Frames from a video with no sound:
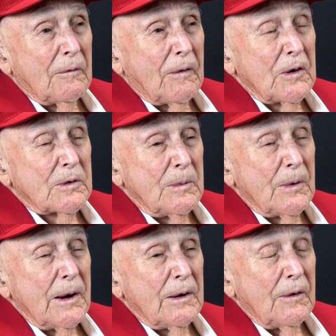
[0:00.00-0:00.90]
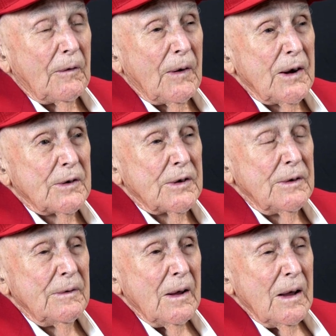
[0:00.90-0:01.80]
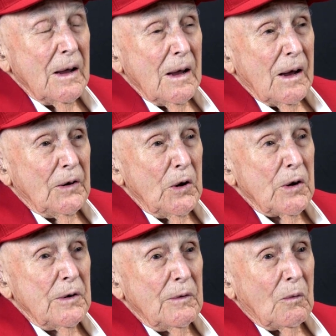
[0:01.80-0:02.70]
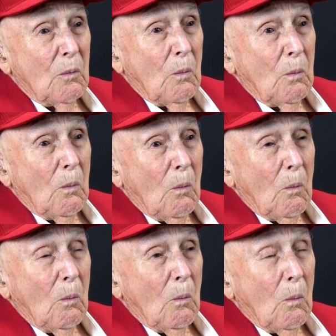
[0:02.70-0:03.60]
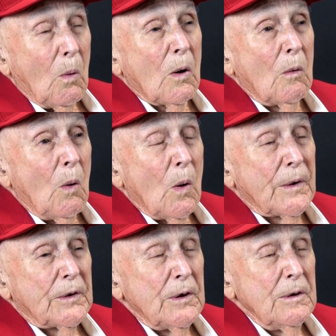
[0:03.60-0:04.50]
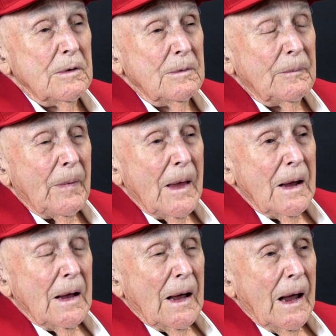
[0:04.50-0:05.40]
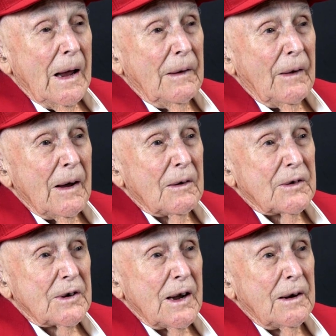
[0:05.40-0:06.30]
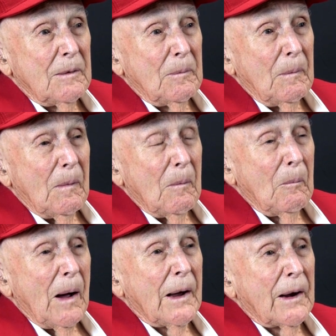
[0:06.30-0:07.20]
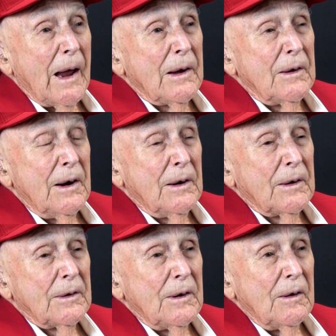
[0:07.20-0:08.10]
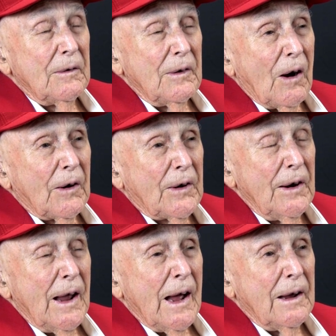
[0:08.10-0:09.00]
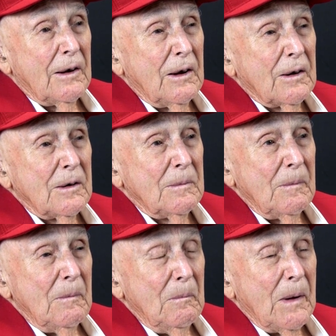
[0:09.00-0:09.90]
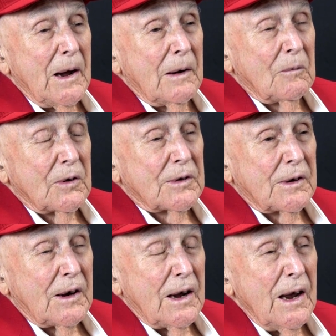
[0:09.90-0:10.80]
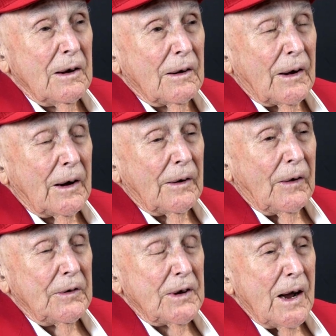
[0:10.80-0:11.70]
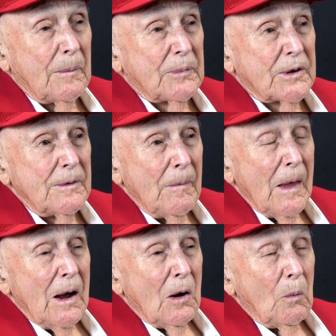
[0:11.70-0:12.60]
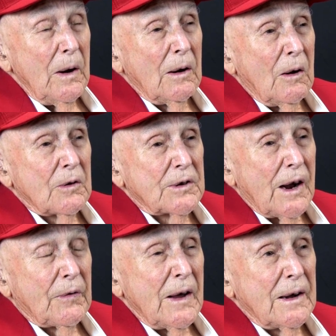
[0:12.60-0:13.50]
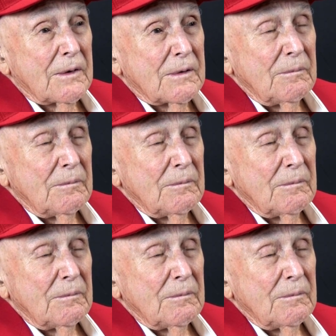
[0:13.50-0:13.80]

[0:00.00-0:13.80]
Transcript: the 1st Marine Division during World War II. And that said about 800 or to 900 men was killed there, the Japs. We lost, I think